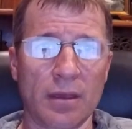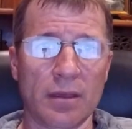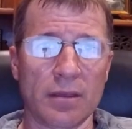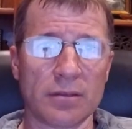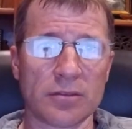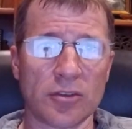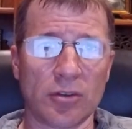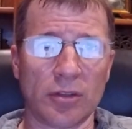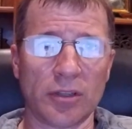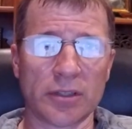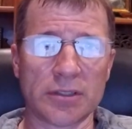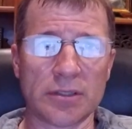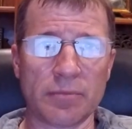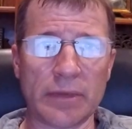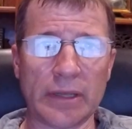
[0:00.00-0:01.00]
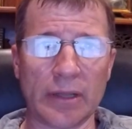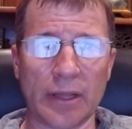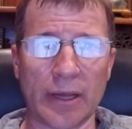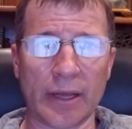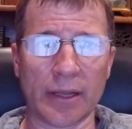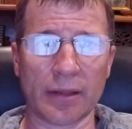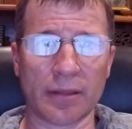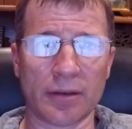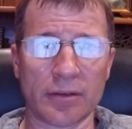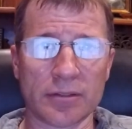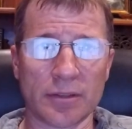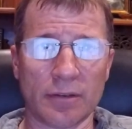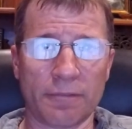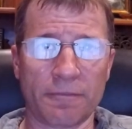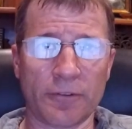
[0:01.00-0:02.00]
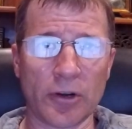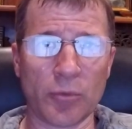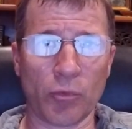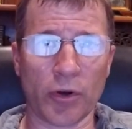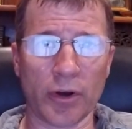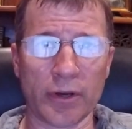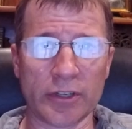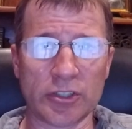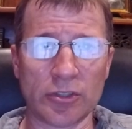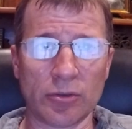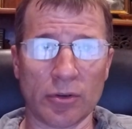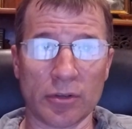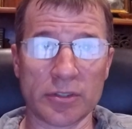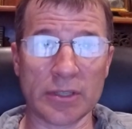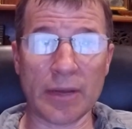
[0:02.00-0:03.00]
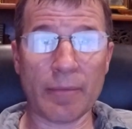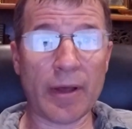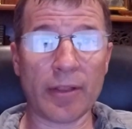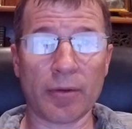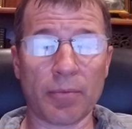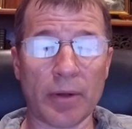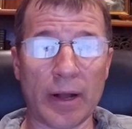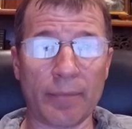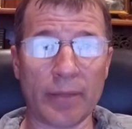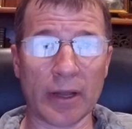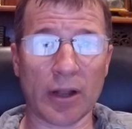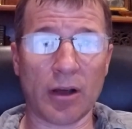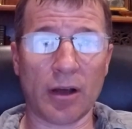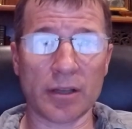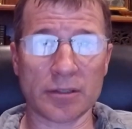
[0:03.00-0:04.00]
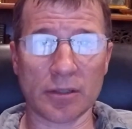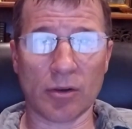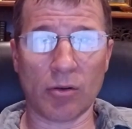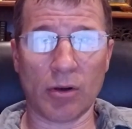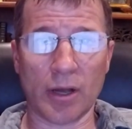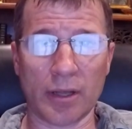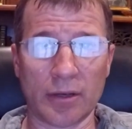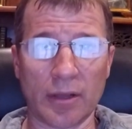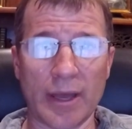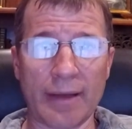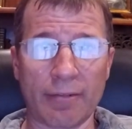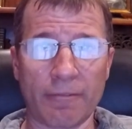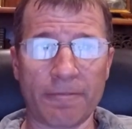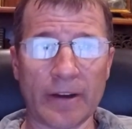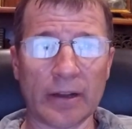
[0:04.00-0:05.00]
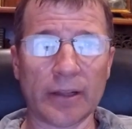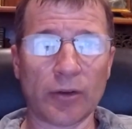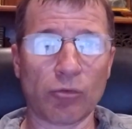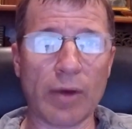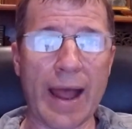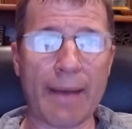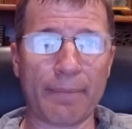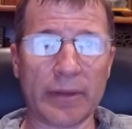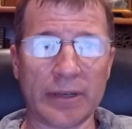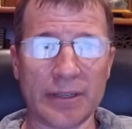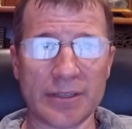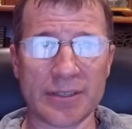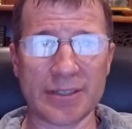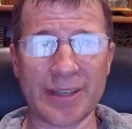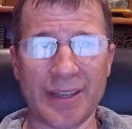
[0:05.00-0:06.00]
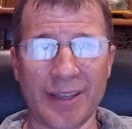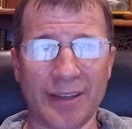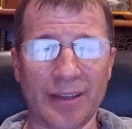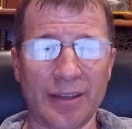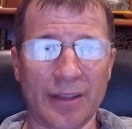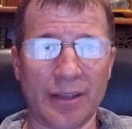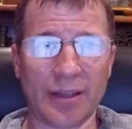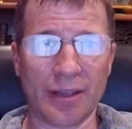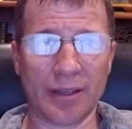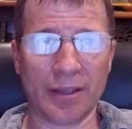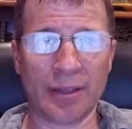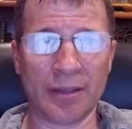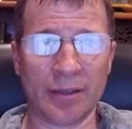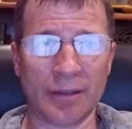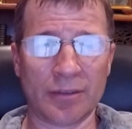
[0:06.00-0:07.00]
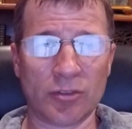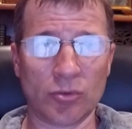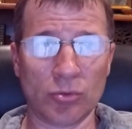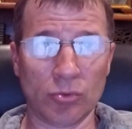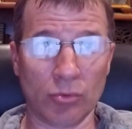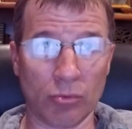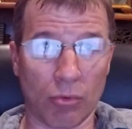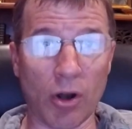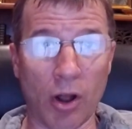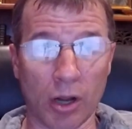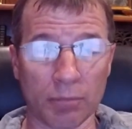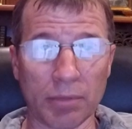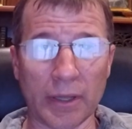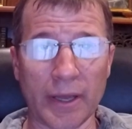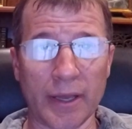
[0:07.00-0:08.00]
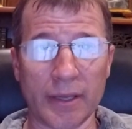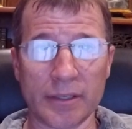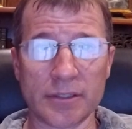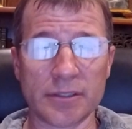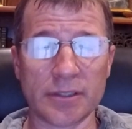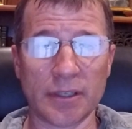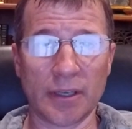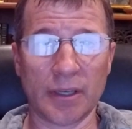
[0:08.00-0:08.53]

So it looks to me like there's a firmware issue or some other problem that caused the quad to have a fairly rapid descent into the wrong place,